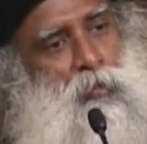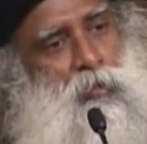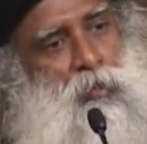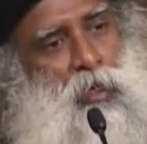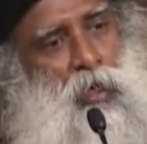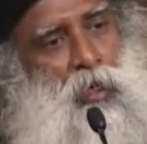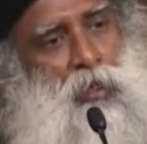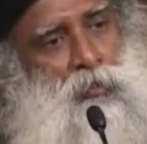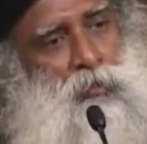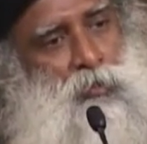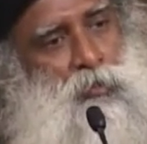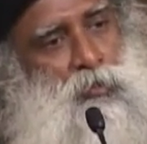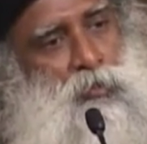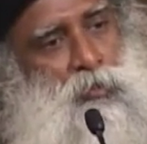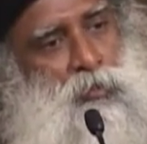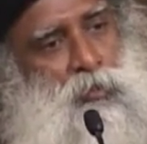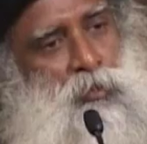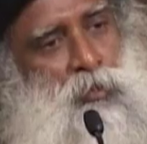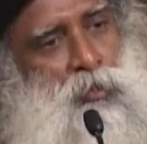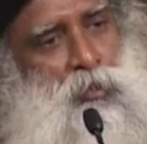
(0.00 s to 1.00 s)
that
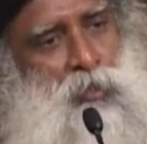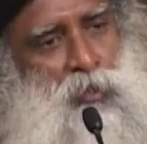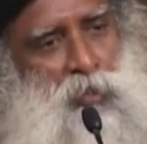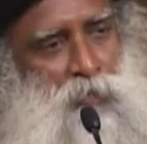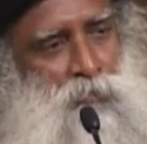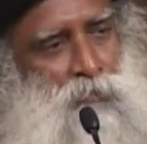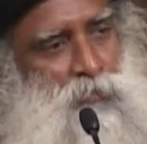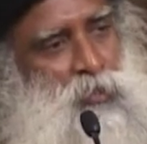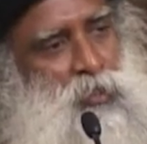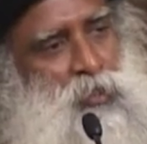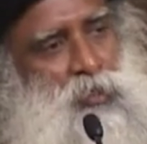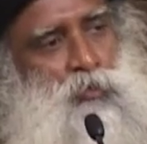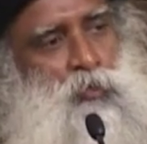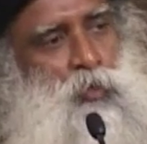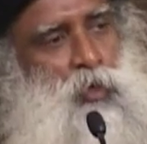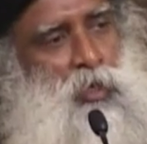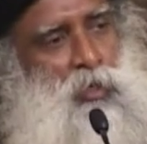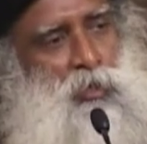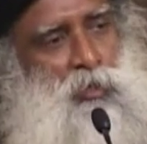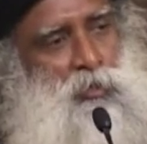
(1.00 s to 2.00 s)
if this
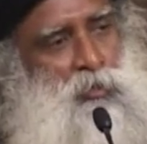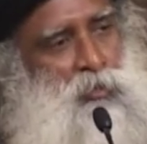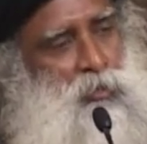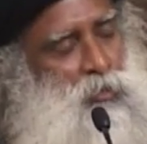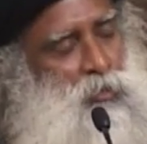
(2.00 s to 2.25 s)
one